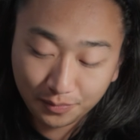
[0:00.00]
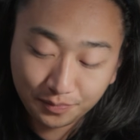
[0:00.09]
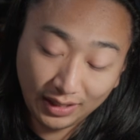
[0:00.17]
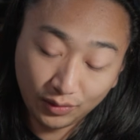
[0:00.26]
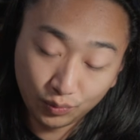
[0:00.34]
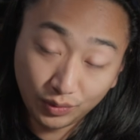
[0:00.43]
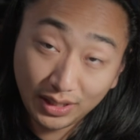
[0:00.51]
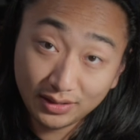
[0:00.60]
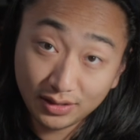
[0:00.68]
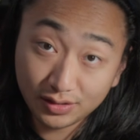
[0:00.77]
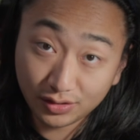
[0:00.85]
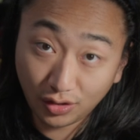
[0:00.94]
I ran
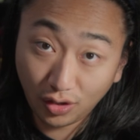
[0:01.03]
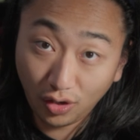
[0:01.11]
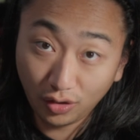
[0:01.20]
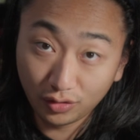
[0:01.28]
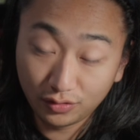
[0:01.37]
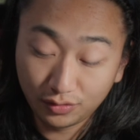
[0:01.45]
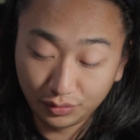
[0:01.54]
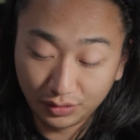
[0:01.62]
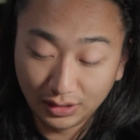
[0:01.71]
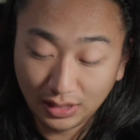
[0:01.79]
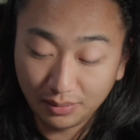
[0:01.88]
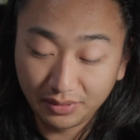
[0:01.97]
this card through the
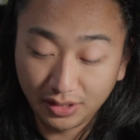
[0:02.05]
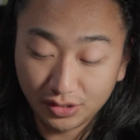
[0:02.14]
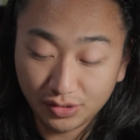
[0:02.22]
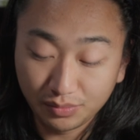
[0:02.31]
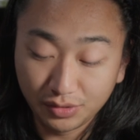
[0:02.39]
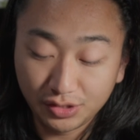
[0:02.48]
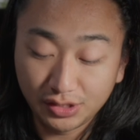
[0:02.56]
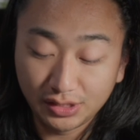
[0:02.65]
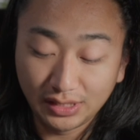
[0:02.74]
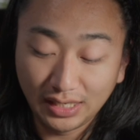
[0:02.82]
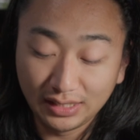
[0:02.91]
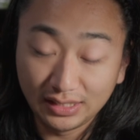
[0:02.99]
lamination
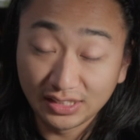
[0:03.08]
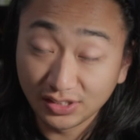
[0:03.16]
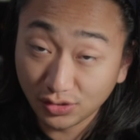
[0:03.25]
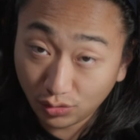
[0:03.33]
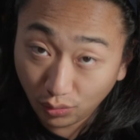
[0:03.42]
machine at least